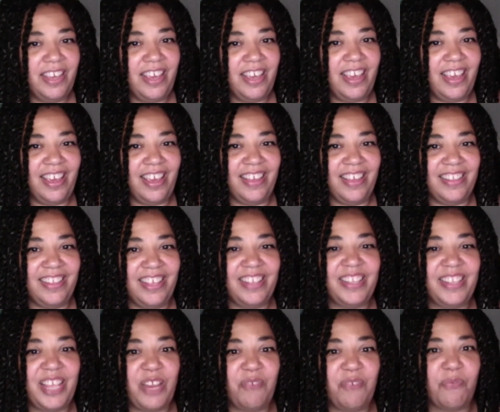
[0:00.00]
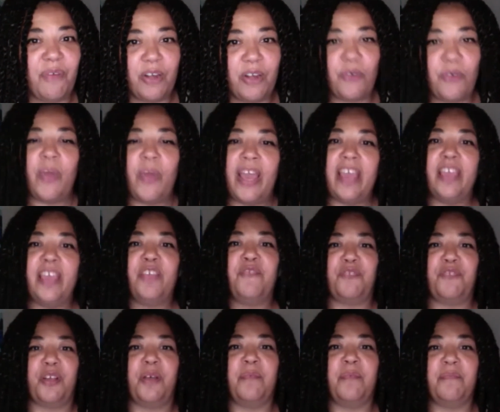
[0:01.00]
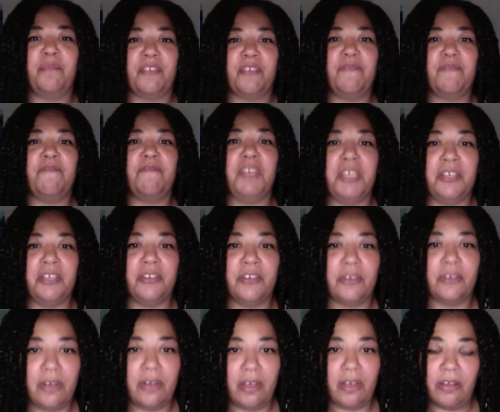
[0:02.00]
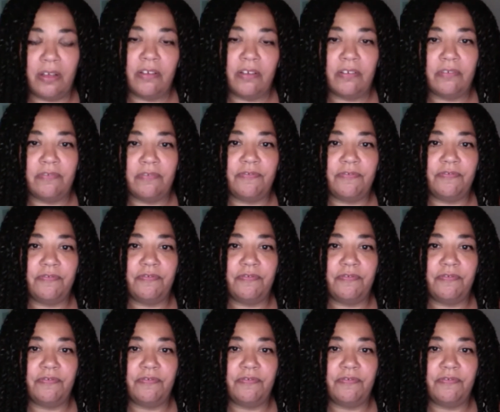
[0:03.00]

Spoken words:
and then they run away from the fear of